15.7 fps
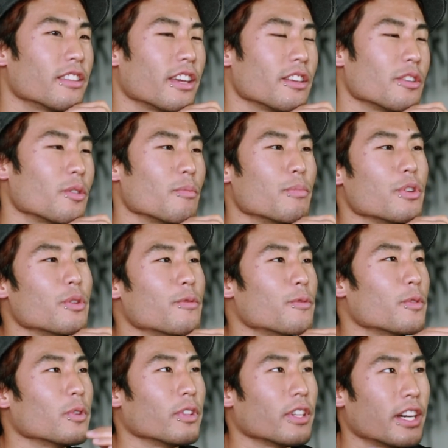That you're
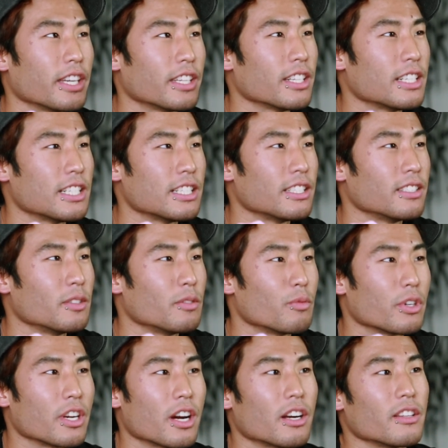beautiful, like uh,
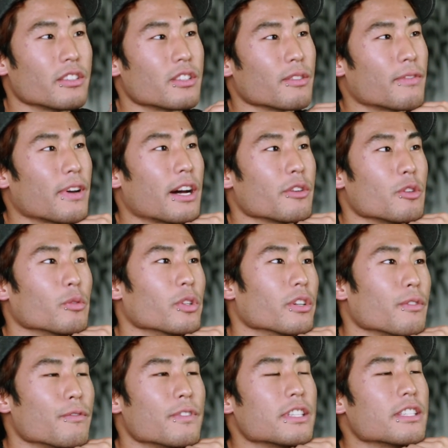regardless of how you
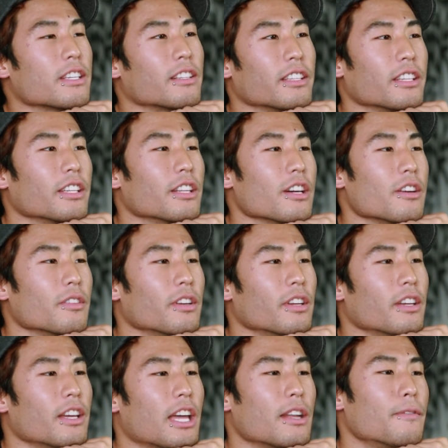look physically, you know.
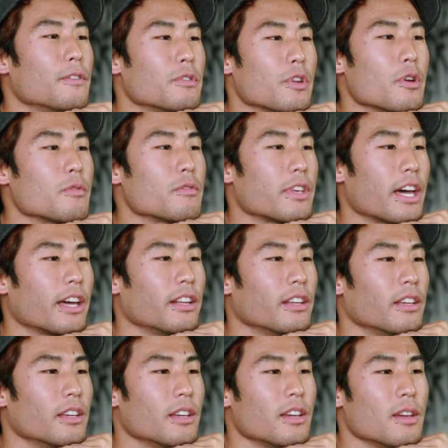And if you know
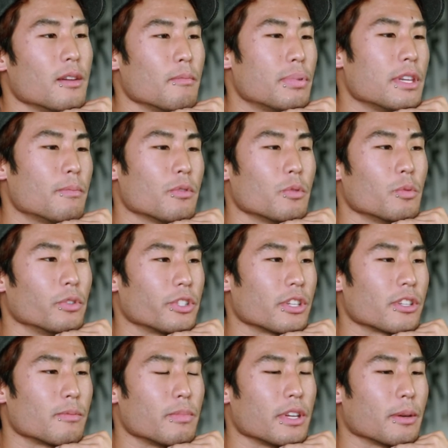that, people will
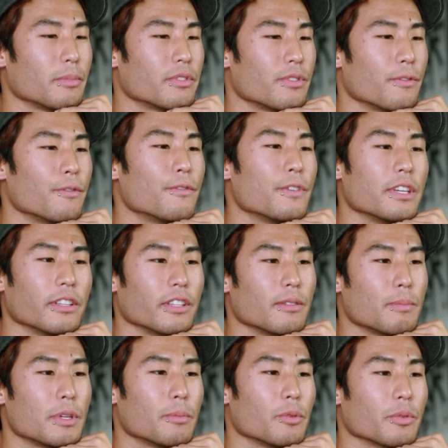just be able to feel
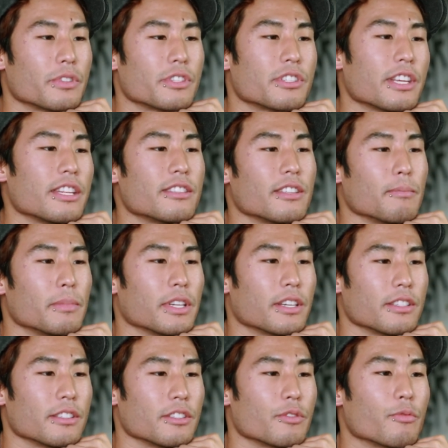it. People will sense it
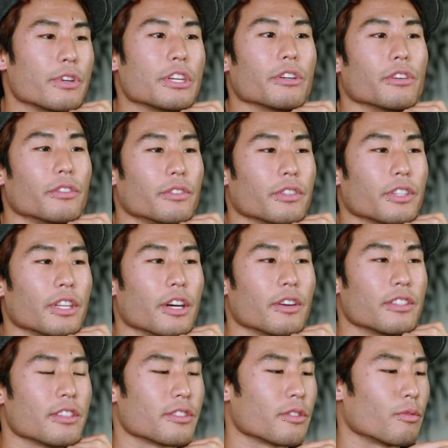because it's real, you
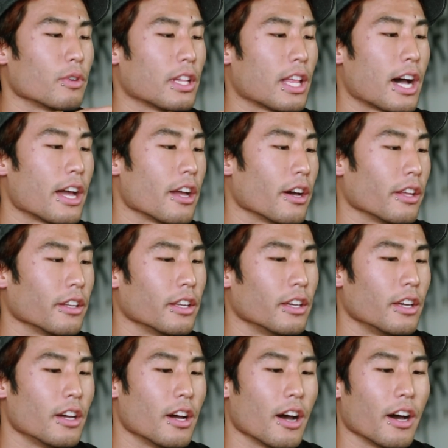know. It doesn't rely on
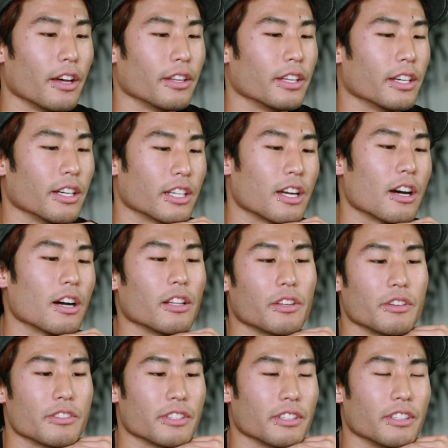on uh,
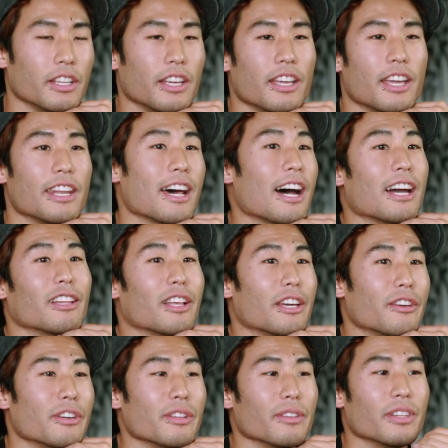colors and, and
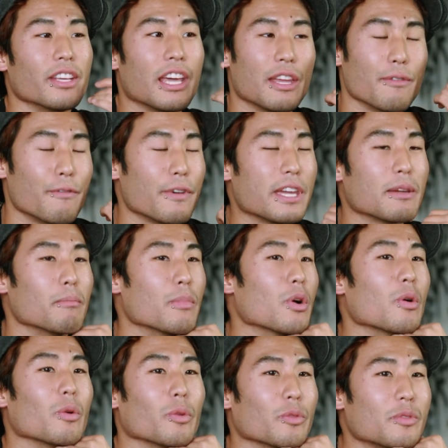eyeliner and, and fake
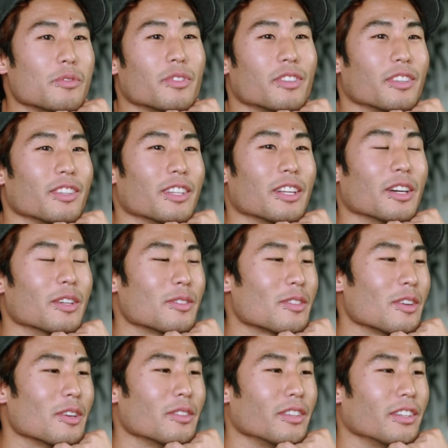moles, you know.
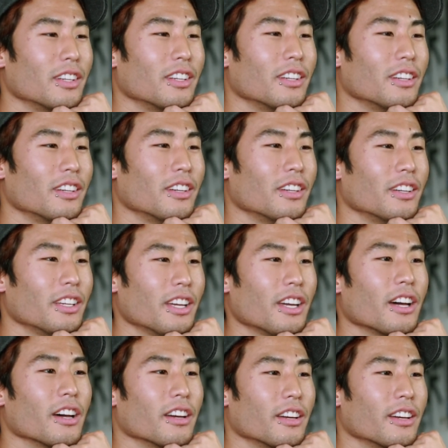So,
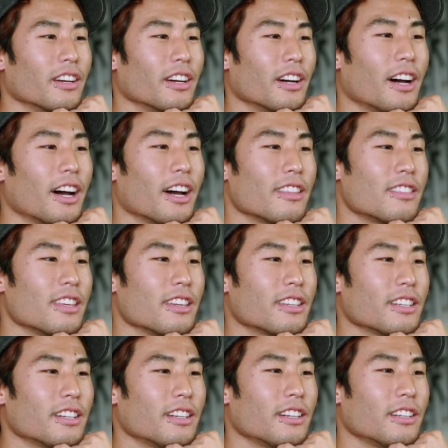yeah, I
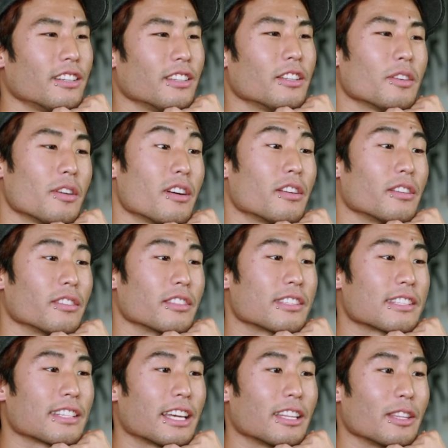think uh, you know, on a
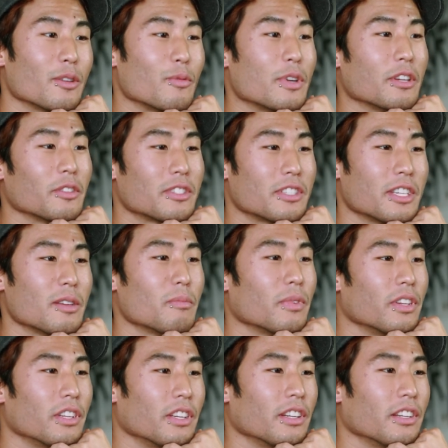slightly real tip,
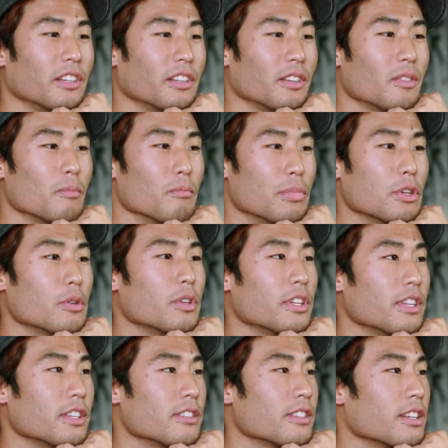
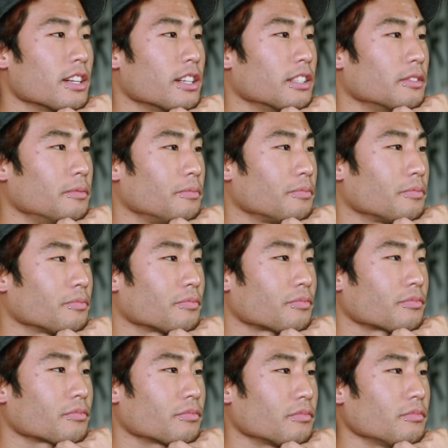beauty is a
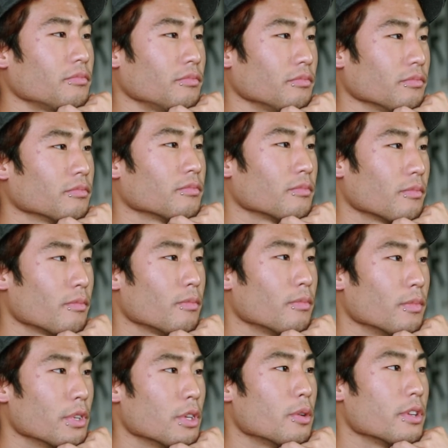
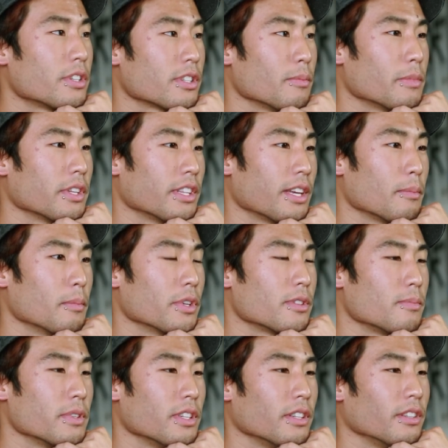beauty is something that
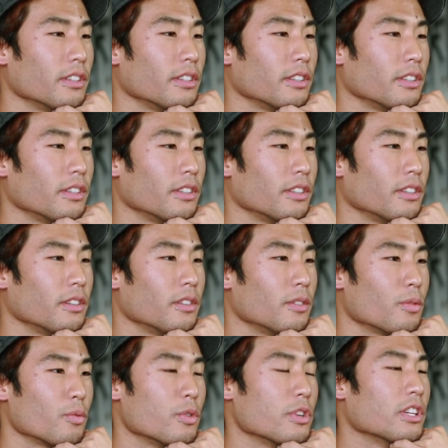must be
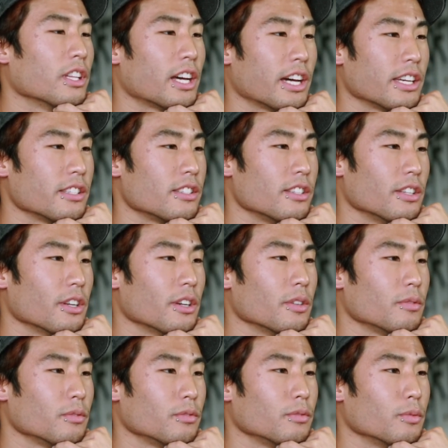realized, you
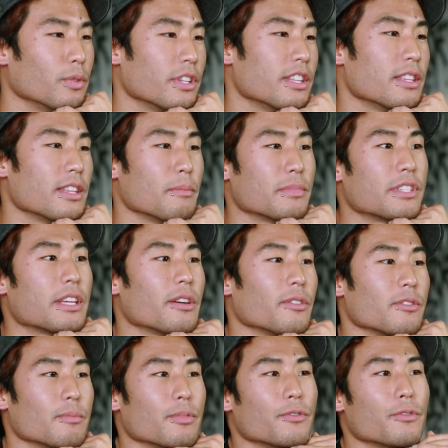know, within
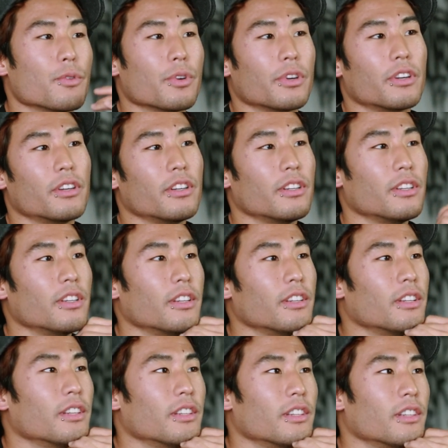themselves before
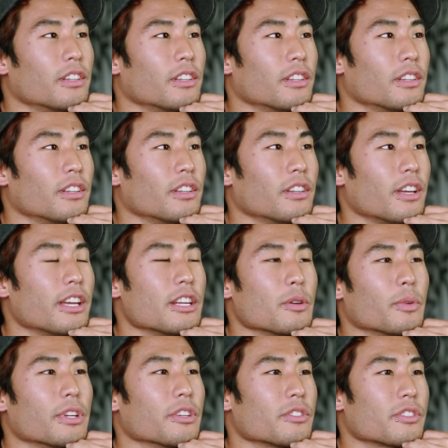
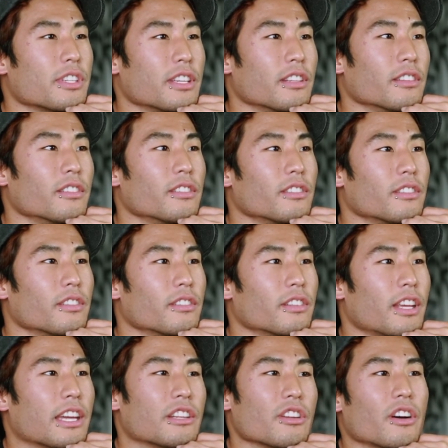anyone else can
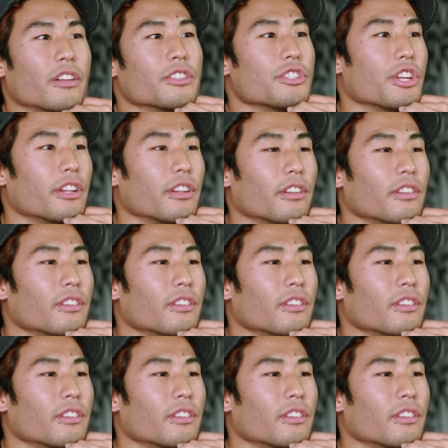acknowledge it.